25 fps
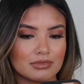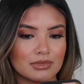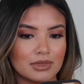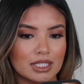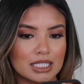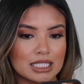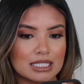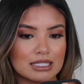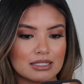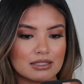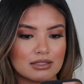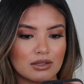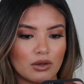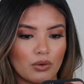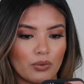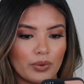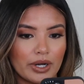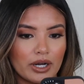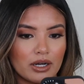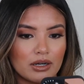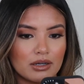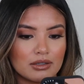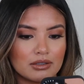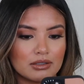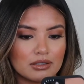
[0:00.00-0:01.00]
This is so
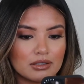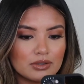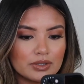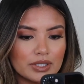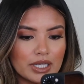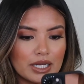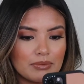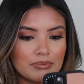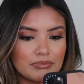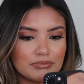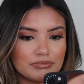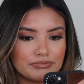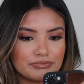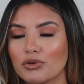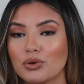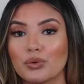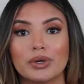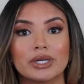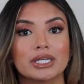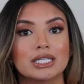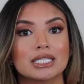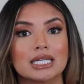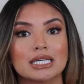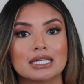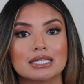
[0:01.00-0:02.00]
weird. Hold on. If you
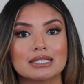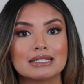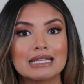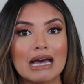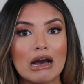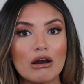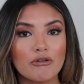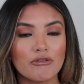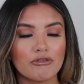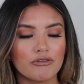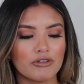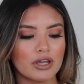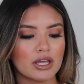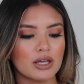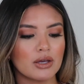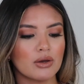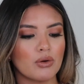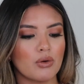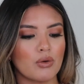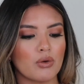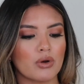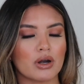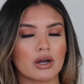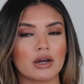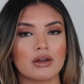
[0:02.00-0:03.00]
want to take a selfie,
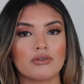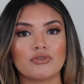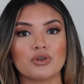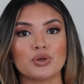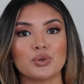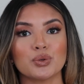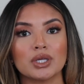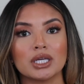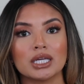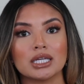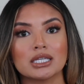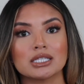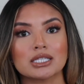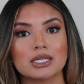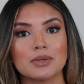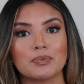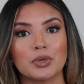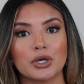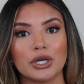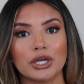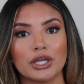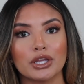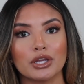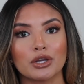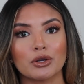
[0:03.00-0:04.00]
or if you need to
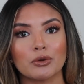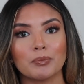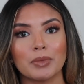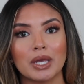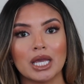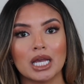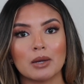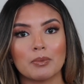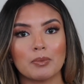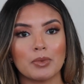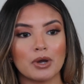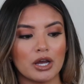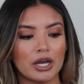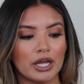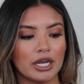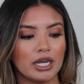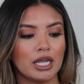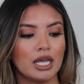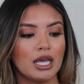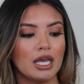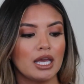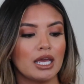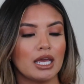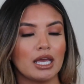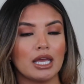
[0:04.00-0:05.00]
put your makeup on
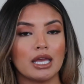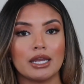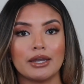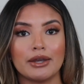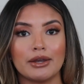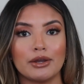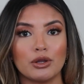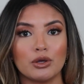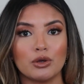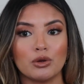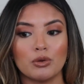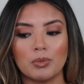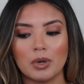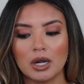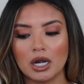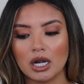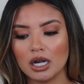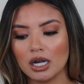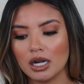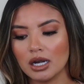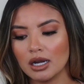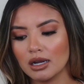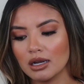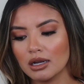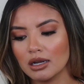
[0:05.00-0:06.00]
in an
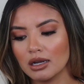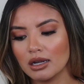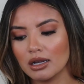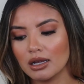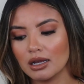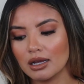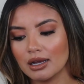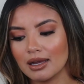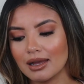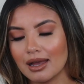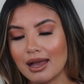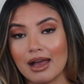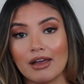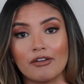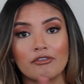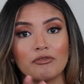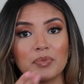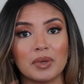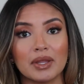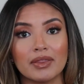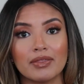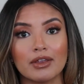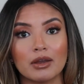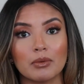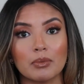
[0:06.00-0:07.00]
Uber, I've
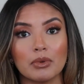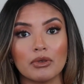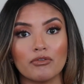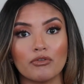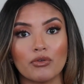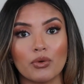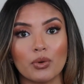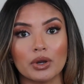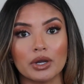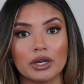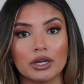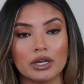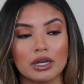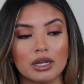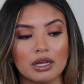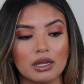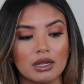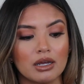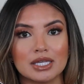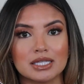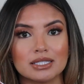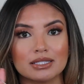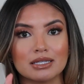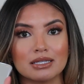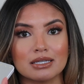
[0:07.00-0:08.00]
been there before.
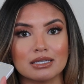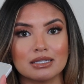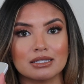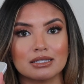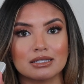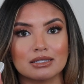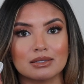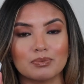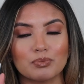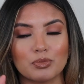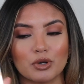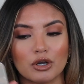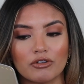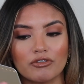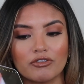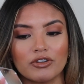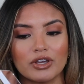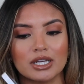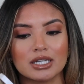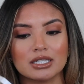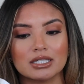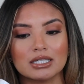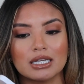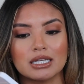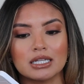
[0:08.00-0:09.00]
This is perfect.